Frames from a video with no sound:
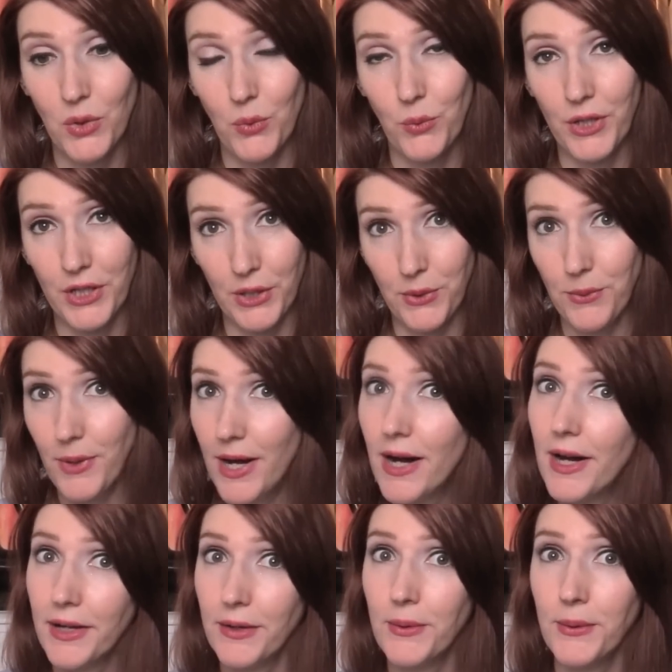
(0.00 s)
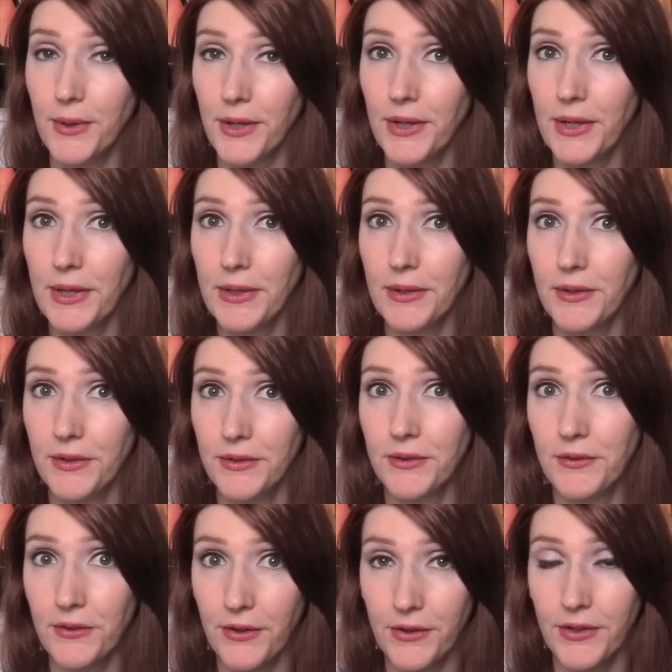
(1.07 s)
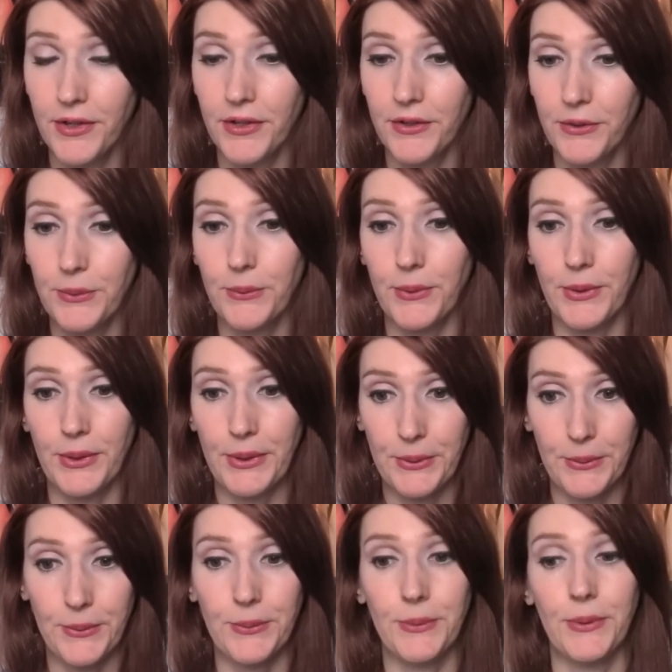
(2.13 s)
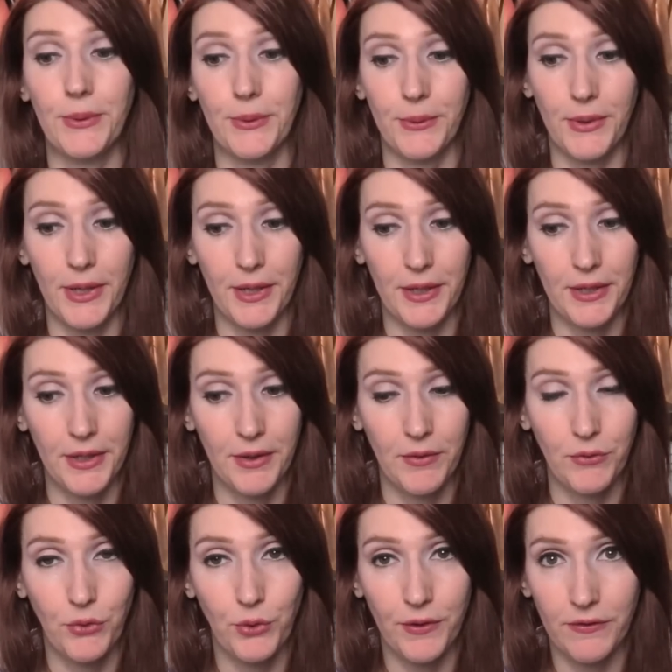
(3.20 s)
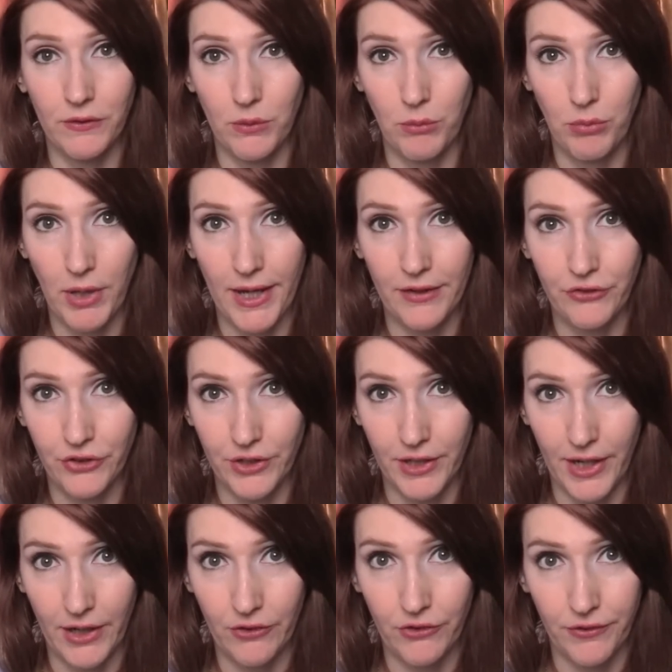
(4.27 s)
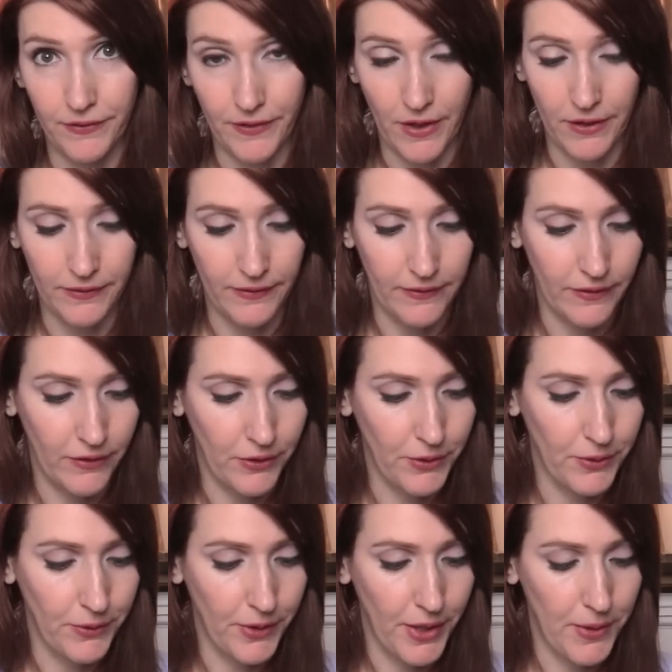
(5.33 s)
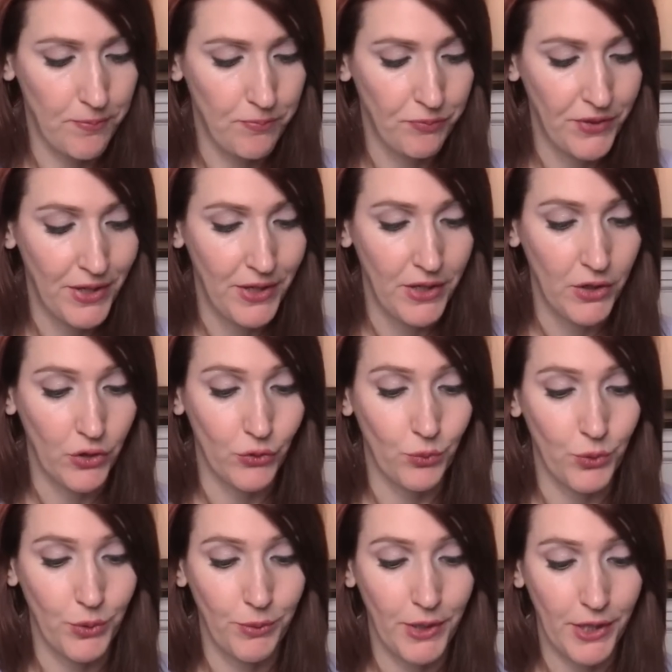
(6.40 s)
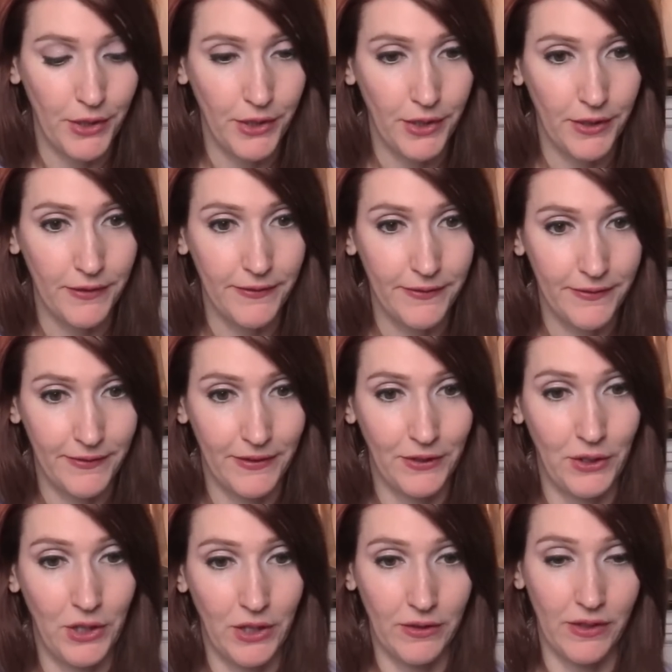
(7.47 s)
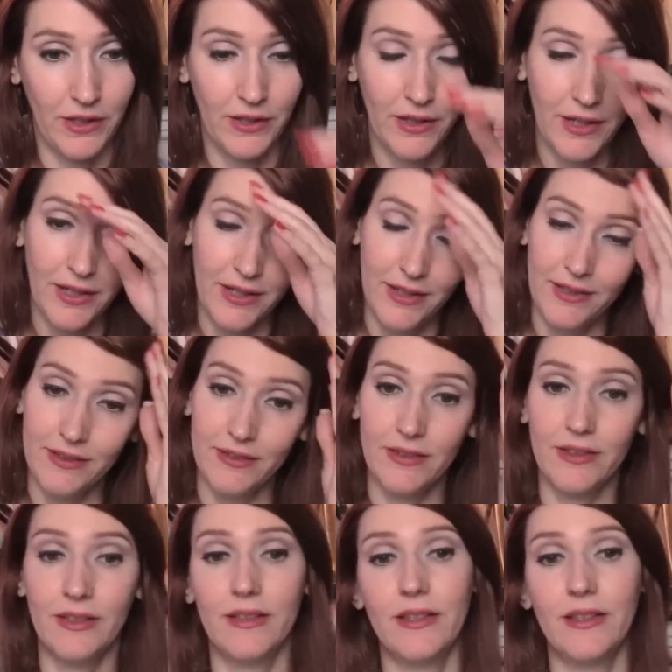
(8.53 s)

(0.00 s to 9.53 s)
we know why, okay? They're trying to get you alone, okay? For some passionate exercises there, okay? Because what do we got next? the